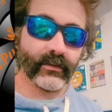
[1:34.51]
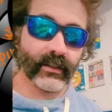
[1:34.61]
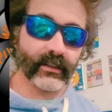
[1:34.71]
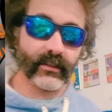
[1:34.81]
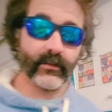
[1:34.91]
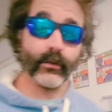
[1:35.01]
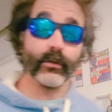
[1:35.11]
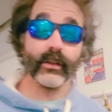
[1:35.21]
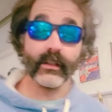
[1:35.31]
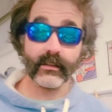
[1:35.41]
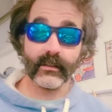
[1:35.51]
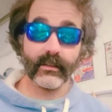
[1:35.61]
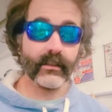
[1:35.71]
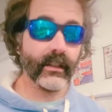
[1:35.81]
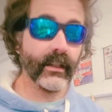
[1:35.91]
of fix a few things
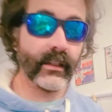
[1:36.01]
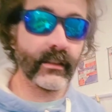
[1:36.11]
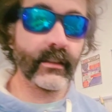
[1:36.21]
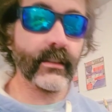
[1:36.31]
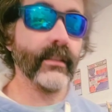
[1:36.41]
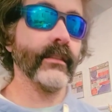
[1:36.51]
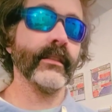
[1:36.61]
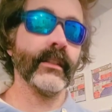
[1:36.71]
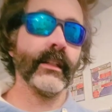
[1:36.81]
here and there, you know,